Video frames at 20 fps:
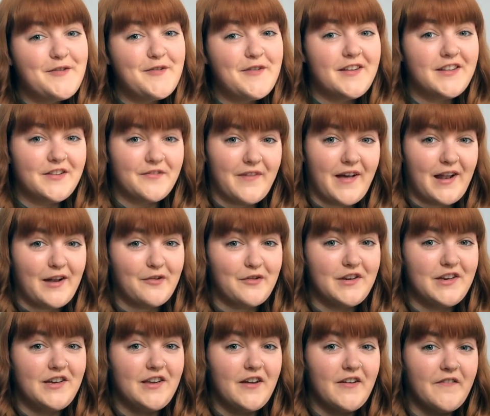it's
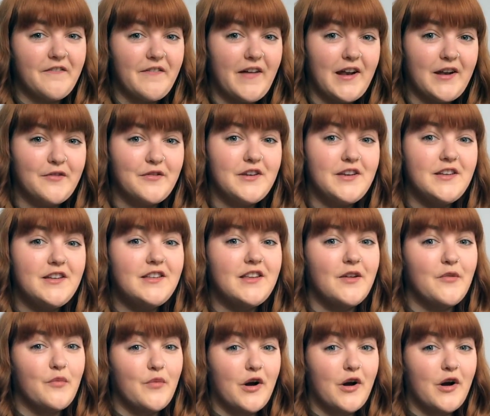Valerie of Reads and